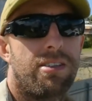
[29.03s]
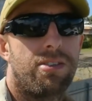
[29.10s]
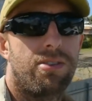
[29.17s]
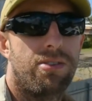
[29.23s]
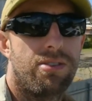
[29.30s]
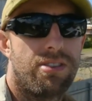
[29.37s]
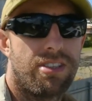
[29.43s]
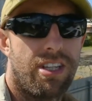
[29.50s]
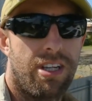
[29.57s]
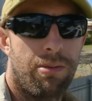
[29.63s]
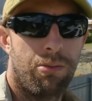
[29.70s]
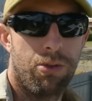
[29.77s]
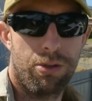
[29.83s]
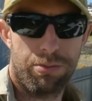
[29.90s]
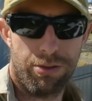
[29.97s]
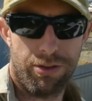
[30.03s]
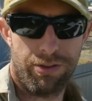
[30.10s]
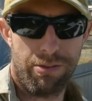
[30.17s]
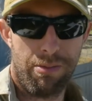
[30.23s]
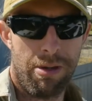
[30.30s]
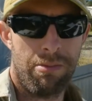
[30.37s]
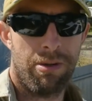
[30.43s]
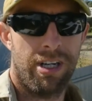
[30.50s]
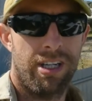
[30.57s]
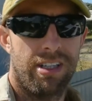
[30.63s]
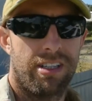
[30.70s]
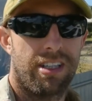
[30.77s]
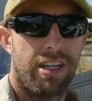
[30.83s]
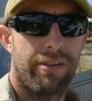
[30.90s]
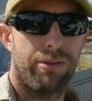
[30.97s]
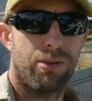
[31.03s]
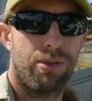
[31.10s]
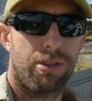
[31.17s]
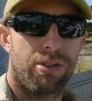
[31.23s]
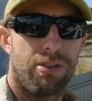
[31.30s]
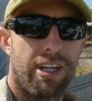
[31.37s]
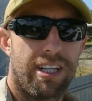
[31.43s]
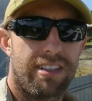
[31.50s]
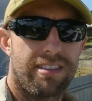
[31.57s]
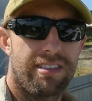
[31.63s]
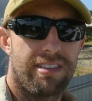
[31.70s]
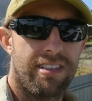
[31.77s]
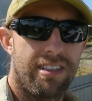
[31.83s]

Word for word: use some um, waterproofing membrane to cover all the cracks